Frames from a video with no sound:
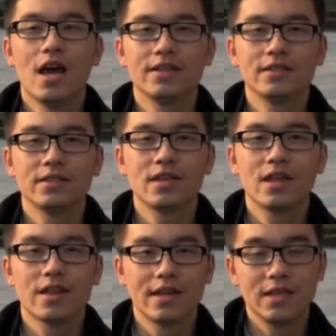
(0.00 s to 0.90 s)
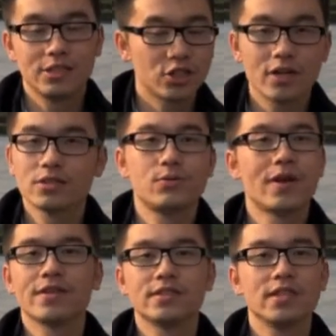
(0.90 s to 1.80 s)
and they showed us
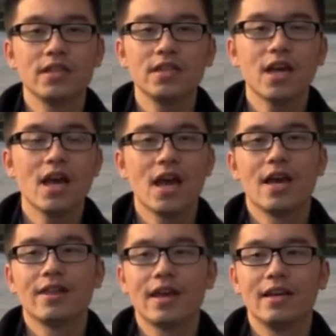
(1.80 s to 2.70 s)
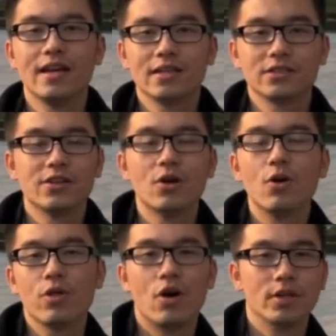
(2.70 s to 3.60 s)
around the city and they let us know
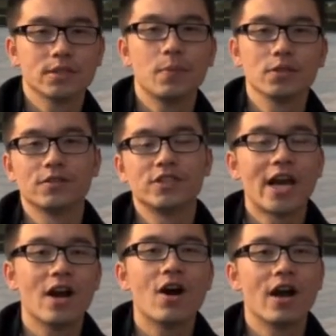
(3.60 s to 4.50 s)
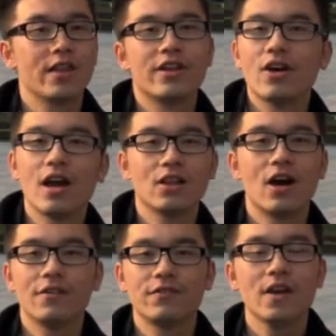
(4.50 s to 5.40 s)
all the hotspots of Shanghai, the
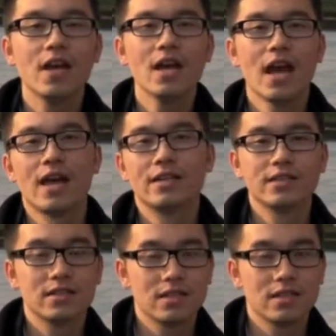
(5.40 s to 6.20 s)
nightlife and